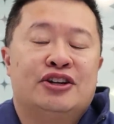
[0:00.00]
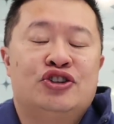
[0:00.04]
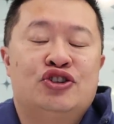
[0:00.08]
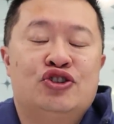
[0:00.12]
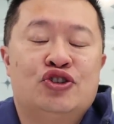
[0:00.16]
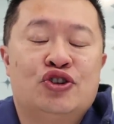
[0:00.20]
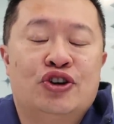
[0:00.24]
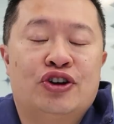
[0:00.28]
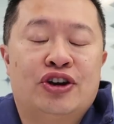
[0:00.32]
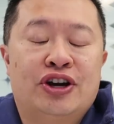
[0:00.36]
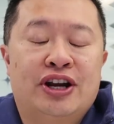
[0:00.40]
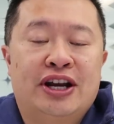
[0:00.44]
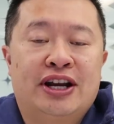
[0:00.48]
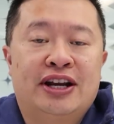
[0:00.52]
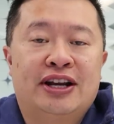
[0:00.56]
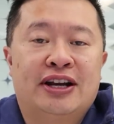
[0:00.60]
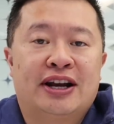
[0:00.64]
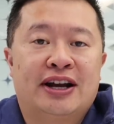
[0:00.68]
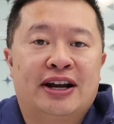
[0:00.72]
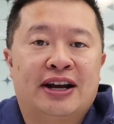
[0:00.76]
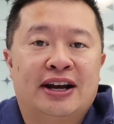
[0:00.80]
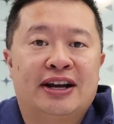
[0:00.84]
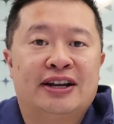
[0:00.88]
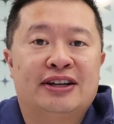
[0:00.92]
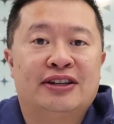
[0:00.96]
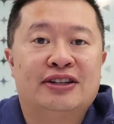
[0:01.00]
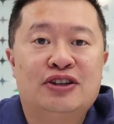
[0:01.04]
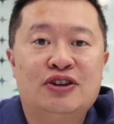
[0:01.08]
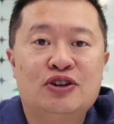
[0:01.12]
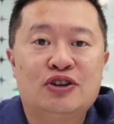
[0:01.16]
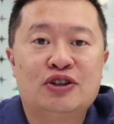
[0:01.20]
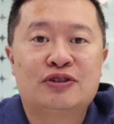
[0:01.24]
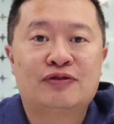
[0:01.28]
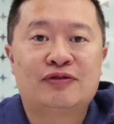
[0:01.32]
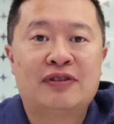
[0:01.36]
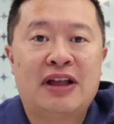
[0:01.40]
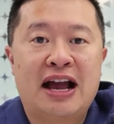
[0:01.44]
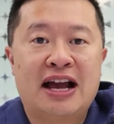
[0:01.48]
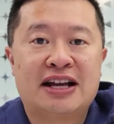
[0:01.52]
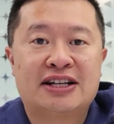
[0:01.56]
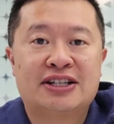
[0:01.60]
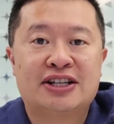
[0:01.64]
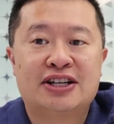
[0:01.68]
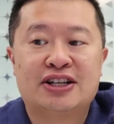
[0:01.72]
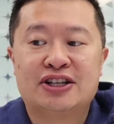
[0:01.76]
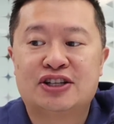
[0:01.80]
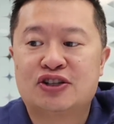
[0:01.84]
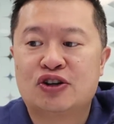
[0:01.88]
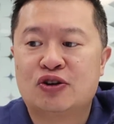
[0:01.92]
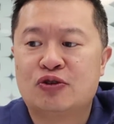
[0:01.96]
during uh, news
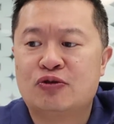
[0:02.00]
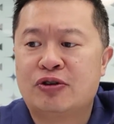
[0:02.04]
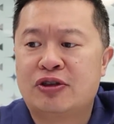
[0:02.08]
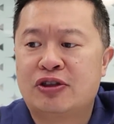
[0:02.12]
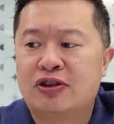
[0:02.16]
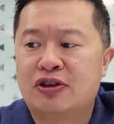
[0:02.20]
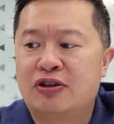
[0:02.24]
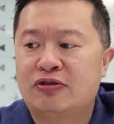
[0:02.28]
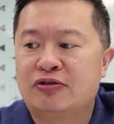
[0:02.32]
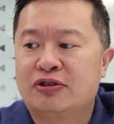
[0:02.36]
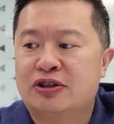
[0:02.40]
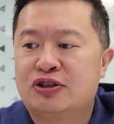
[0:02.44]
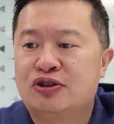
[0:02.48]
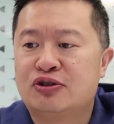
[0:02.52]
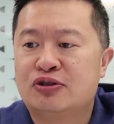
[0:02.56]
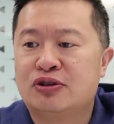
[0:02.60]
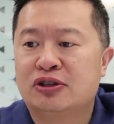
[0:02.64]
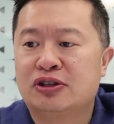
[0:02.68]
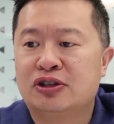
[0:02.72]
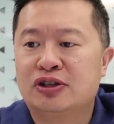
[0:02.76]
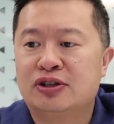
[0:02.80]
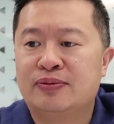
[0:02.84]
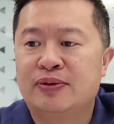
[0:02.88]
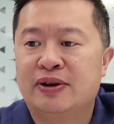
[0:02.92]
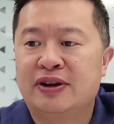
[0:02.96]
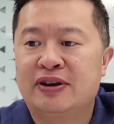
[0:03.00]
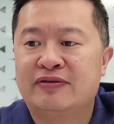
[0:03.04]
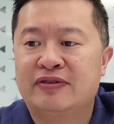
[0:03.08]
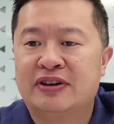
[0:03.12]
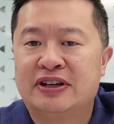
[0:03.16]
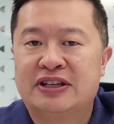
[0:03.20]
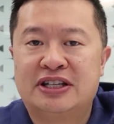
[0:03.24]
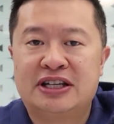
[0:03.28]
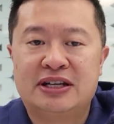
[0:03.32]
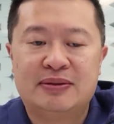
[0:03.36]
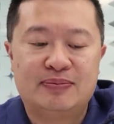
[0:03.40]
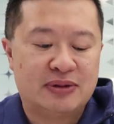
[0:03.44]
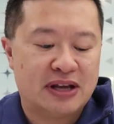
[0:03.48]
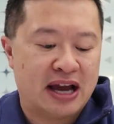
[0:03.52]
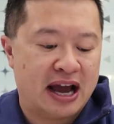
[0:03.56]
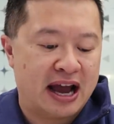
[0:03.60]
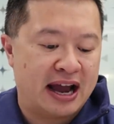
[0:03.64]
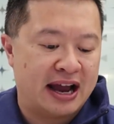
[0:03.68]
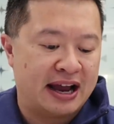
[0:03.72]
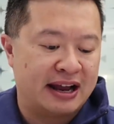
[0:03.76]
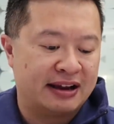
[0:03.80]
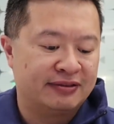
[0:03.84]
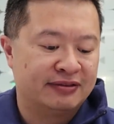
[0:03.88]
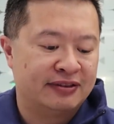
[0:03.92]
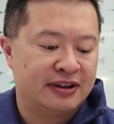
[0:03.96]
flashes, so we thought we'd do a little bit of a deep
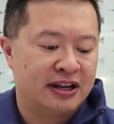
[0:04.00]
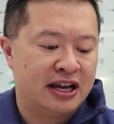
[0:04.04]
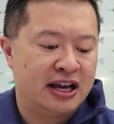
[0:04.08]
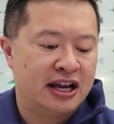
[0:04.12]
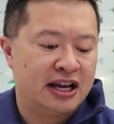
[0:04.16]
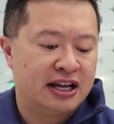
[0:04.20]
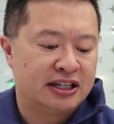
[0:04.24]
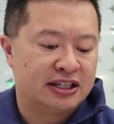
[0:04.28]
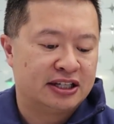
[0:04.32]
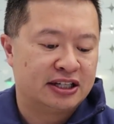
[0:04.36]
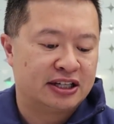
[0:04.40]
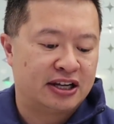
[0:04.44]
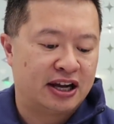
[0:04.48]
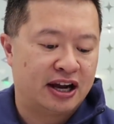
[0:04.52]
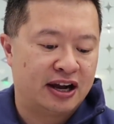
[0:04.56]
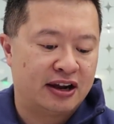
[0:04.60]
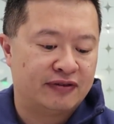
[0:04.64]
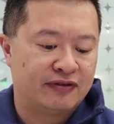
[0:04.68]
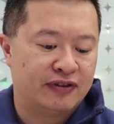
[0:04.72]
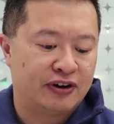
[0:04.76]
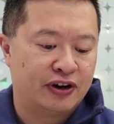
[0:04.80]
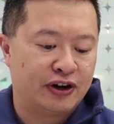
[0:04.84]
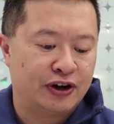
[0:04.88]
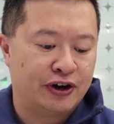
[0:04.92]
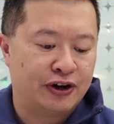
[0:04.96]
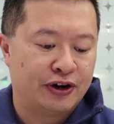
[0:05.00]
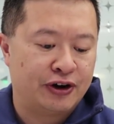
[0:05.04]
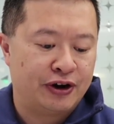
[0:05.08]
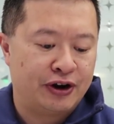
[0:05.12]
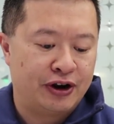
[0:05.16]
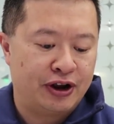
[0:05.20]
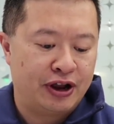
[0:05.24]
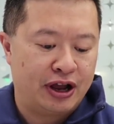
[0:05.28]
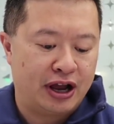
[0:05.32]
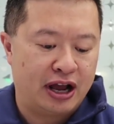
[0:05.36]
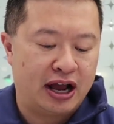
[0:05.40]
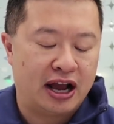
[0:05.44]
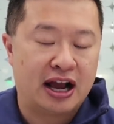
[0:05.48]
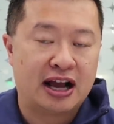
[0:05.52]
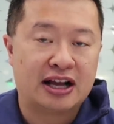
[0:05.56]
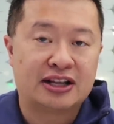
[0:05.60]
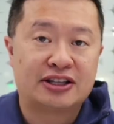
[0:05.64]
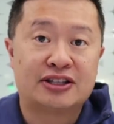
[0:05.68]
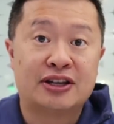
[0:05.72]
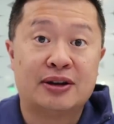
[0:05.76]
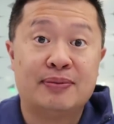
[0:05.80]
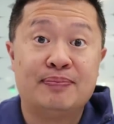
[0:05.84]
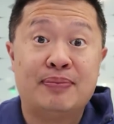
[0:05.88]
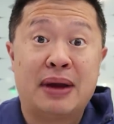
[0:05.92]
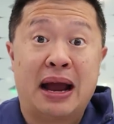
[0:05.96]
dive to cover uh,
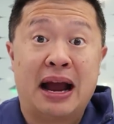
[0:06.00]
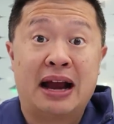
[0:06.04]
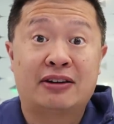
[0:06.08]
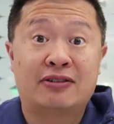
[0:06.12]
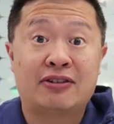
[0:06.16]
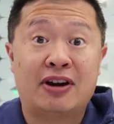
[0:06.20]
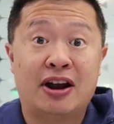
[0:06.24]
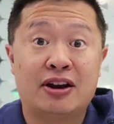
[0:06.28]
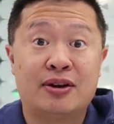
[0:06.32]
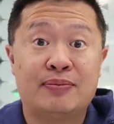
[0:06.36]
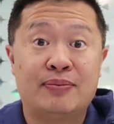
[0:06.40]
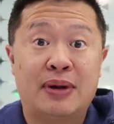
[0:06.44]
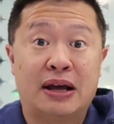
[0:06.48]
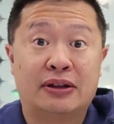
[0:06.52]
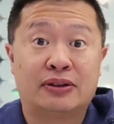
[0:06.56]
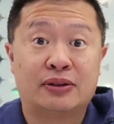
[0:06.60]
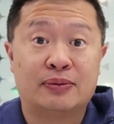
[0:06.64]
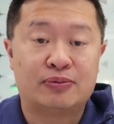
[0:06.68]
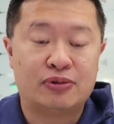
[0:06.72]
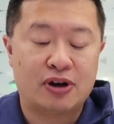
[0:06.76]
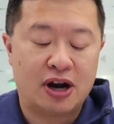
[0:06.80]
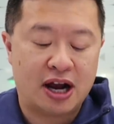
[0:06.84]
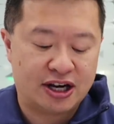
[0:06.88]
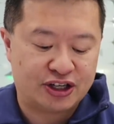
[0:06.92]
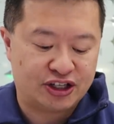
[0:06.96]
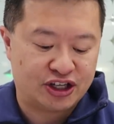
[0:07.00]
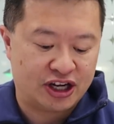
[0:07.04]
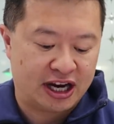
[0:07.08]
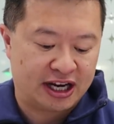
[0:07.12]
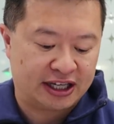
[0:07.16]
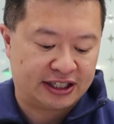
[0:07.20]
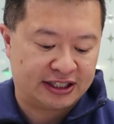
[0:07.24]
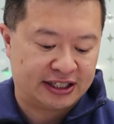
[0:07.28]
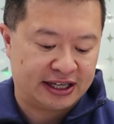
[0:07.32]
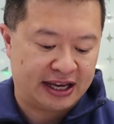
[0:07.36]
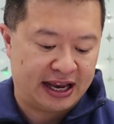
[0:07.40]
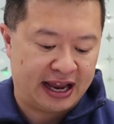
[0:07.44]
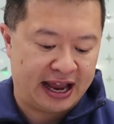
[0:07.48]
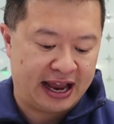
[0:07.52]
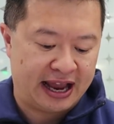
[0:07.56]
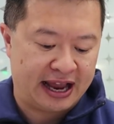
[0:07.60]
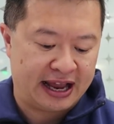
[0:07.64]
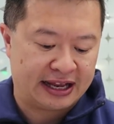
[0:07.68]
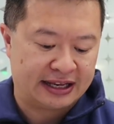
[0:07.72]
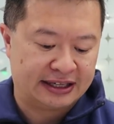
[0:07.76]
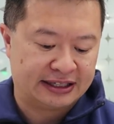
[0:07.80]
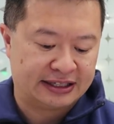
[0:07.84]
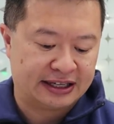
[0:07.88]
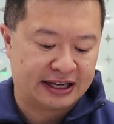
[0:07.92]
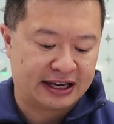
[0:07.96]
some background about the project
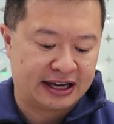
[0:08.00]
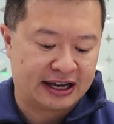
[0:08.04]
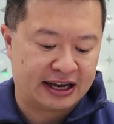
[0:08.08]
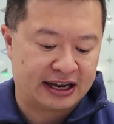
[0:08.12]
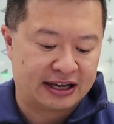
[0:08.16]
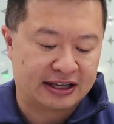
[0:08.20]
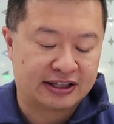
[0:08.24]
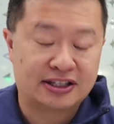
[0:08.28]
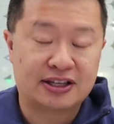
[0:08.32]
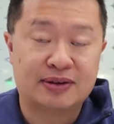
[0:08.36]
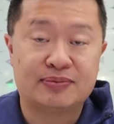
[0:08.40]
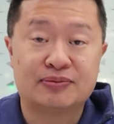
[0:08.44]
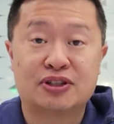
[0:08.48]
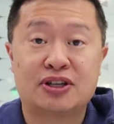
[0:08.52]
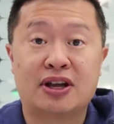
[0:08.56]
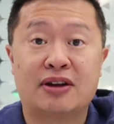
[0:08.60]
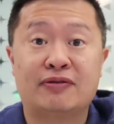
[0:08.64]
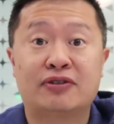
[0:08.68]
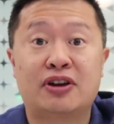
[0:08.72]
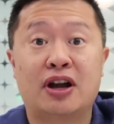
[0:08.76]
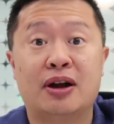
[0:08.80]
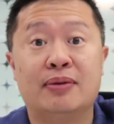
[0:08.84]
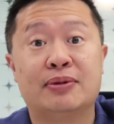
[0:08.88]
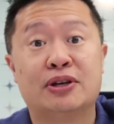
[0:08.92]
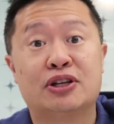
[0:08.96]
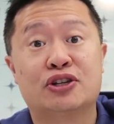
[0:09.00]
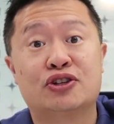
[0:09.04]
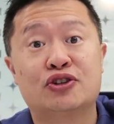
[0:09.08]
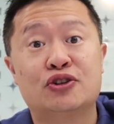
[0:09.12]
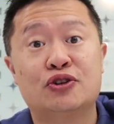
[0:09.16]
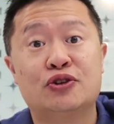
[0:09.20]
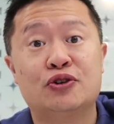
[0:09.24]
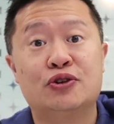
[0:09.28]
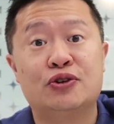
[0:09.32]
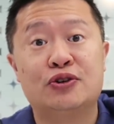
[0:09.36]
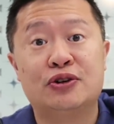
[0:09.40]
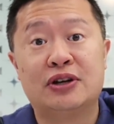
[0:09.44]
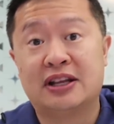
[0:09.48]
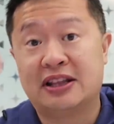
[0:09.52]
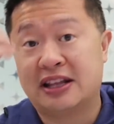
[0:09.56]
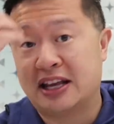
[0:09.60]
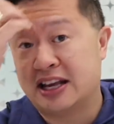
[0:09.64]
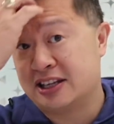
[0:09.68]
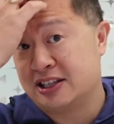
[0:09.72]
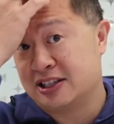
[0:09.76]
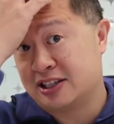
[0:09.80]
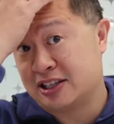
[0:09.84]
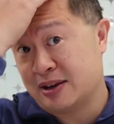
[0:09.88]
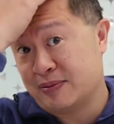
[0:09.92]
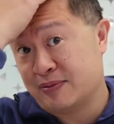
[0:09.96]
and uh, some stuff coming soon, and
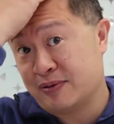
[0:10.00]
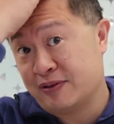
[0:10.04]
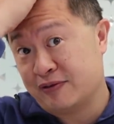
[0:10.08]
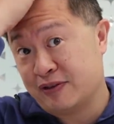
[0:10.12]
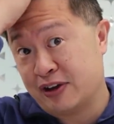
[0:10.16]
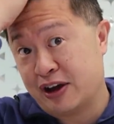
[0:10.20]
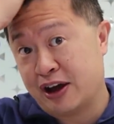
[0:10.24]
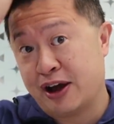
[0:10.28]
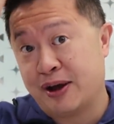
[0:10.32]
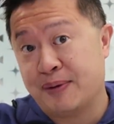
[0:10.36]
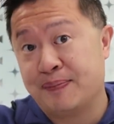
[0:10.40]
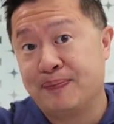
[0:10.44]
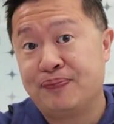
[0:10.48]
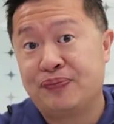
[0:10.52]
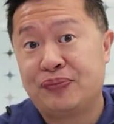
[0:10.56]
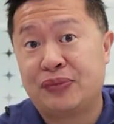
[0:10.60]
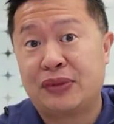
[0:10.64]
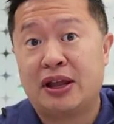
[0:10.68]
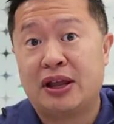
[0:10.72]
then some of uh,